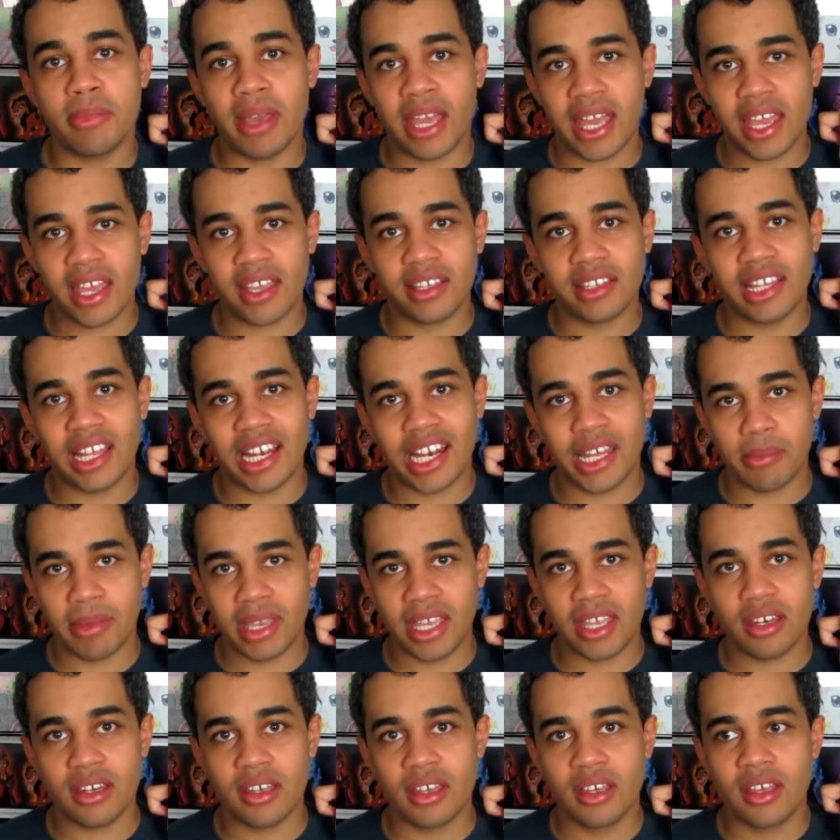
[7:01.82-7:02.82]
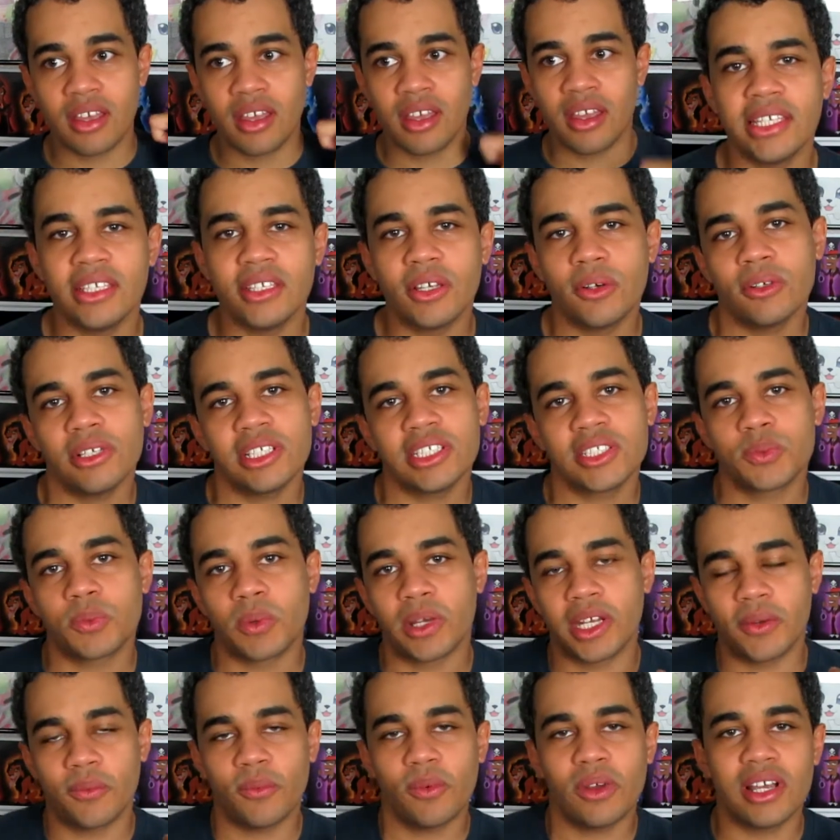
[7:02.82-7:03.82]
bag that I made. They noticed
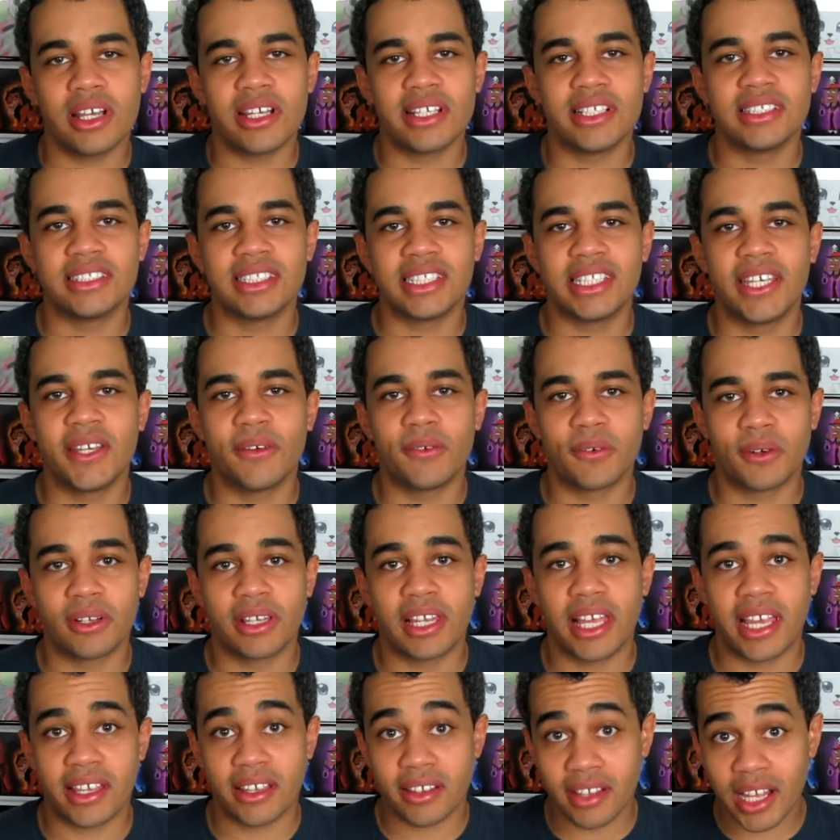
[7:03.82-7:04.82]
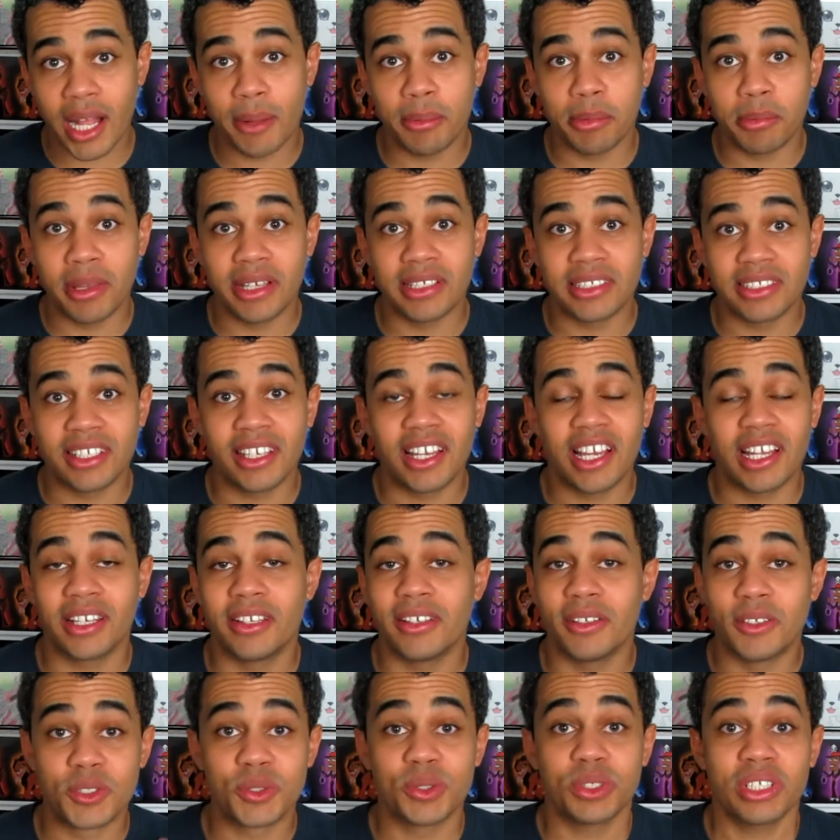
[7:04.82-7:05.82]
what it was and they were like complimenting on
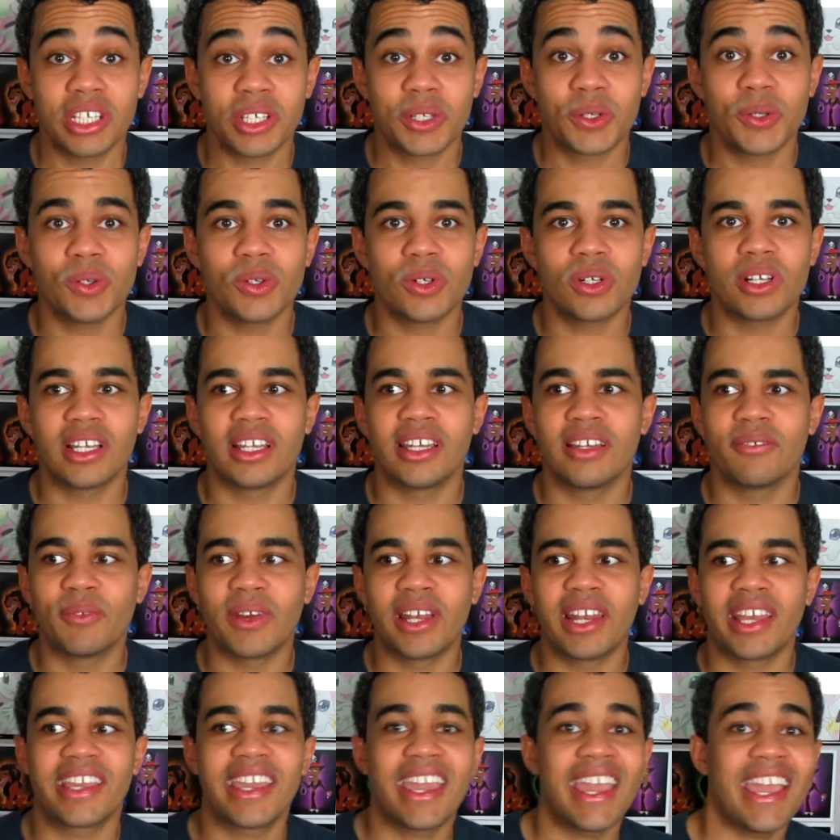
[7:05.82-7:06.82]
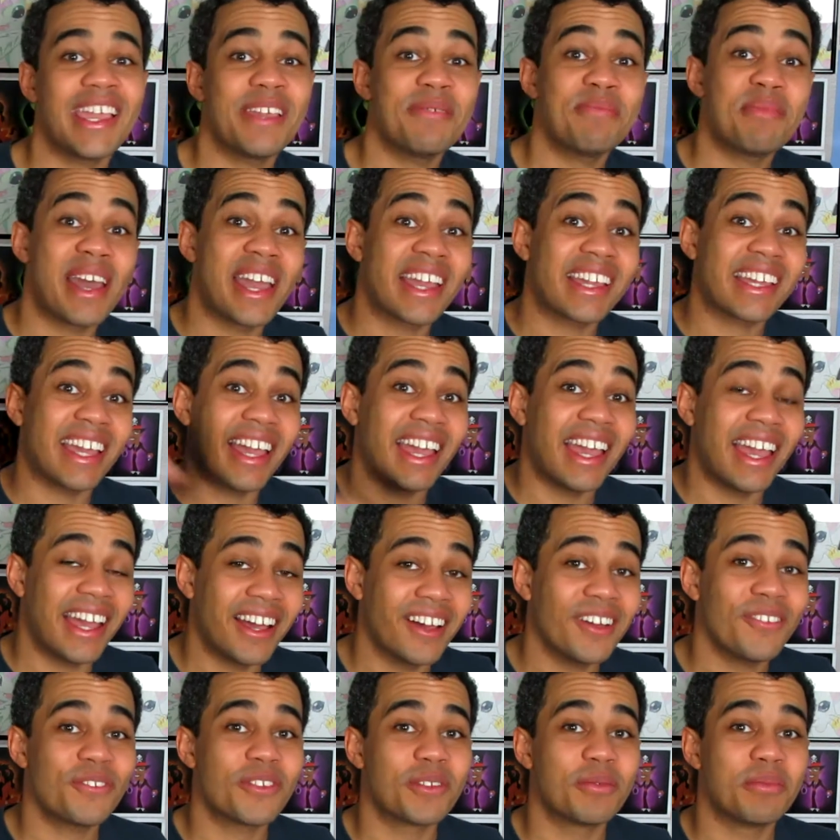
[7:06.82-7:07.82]
it. It was really cool. And when I came back
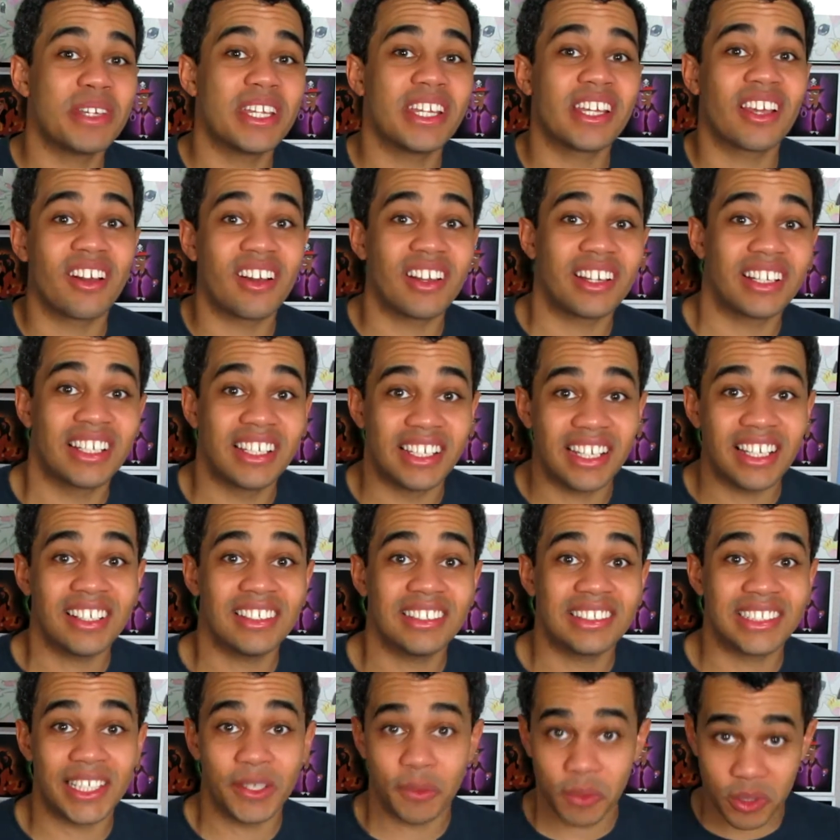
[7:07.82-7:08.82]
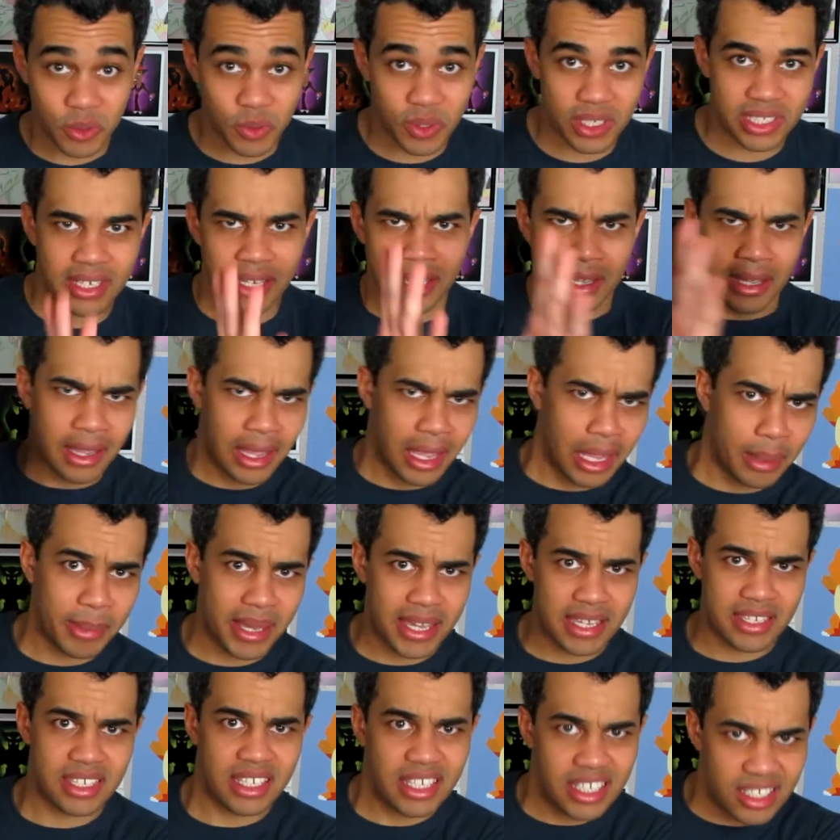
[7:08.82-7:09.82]
out from meeting Anna and Elsa, which was
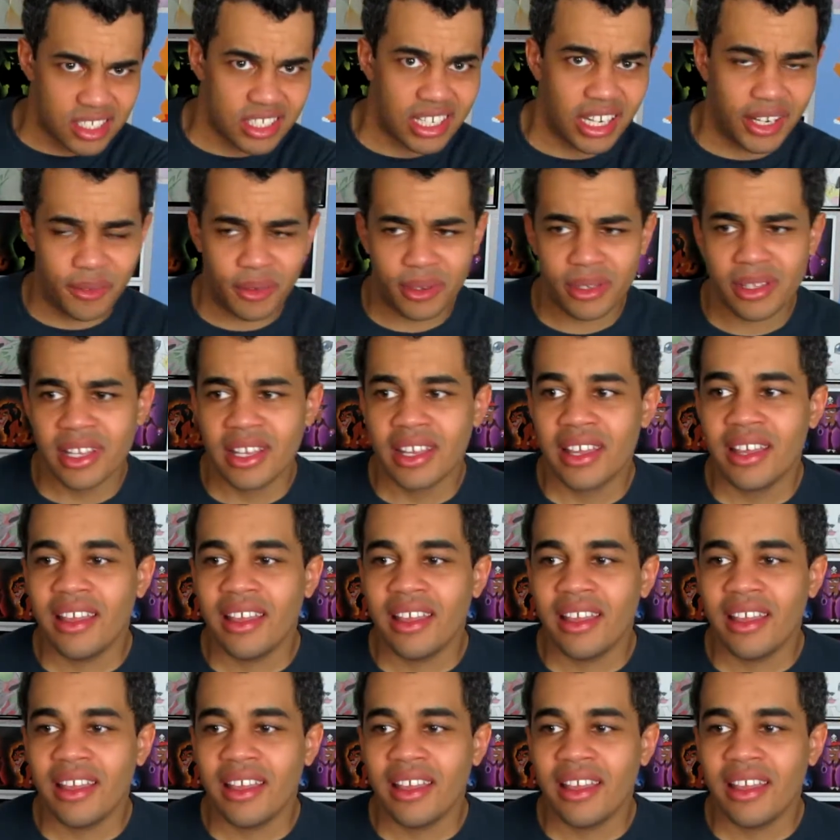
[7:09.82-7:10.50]
amazing in general,